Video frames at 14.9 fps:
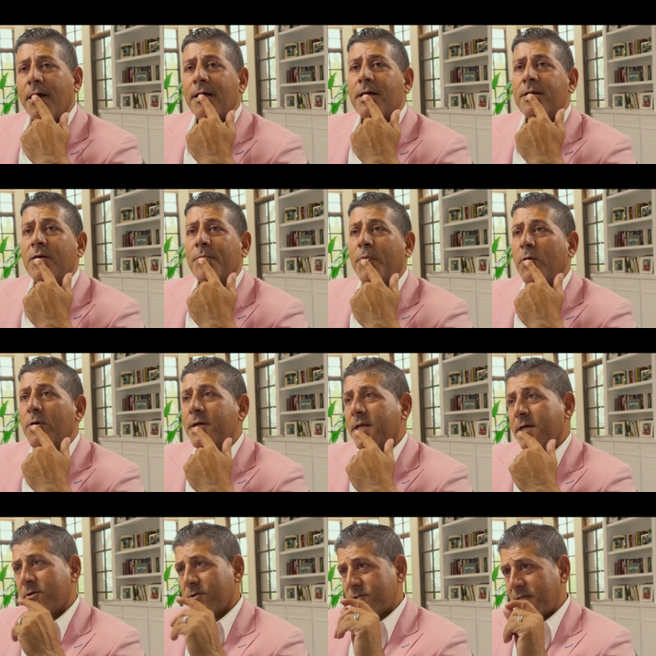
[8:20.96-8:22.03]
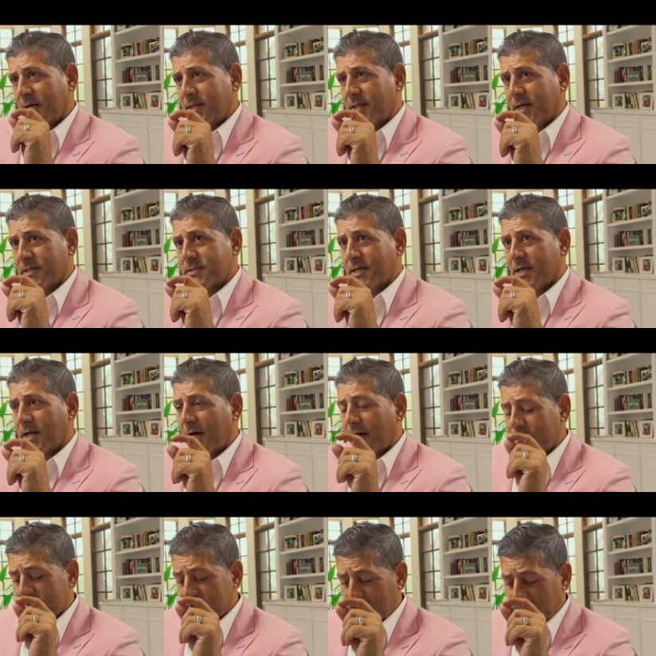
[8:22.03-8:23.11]
Napoleon Hill said this, and I
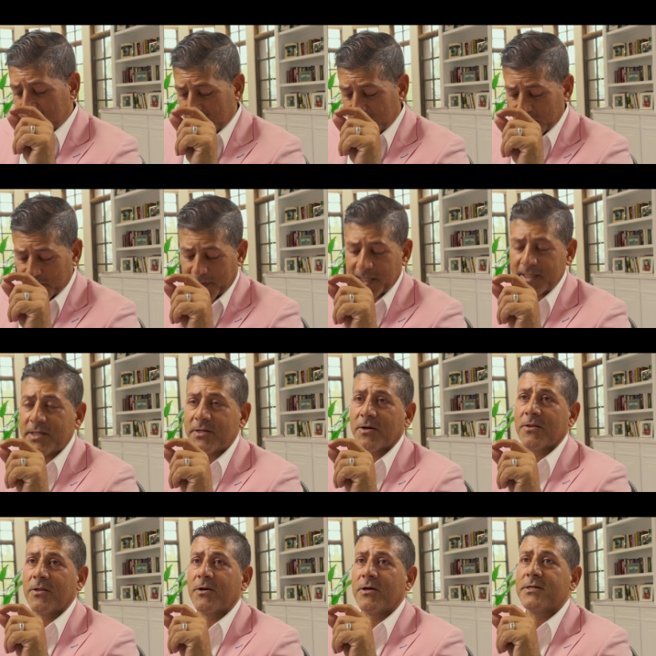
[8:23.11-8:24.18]
was saying it with Mikey earlier.